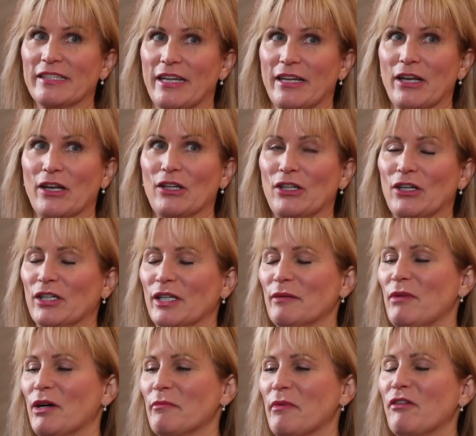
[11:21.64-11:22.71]
set an
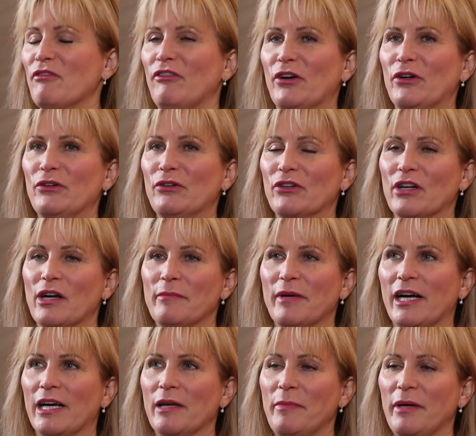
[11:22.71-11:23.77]
alarm on my phone or on
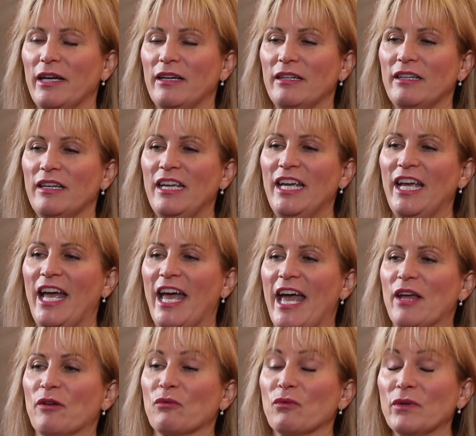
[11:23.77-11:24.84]
my iPad.
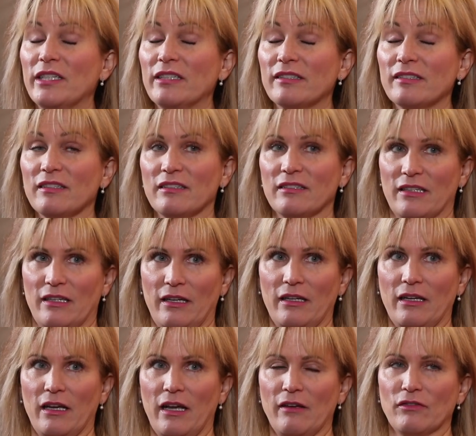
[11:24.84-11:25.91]
And
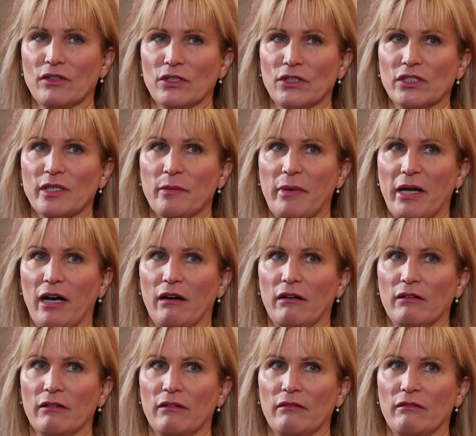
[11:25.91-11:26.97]
recently I've learned
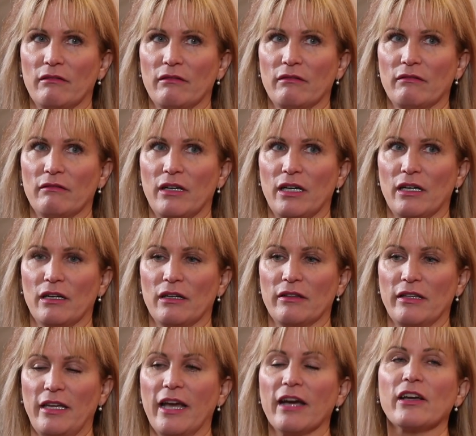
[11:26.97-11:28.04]
about
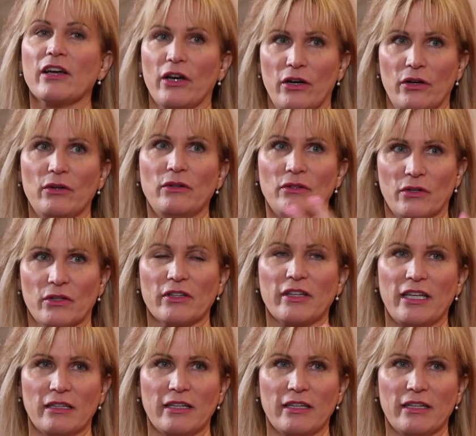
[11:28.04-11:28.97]
the Echo or the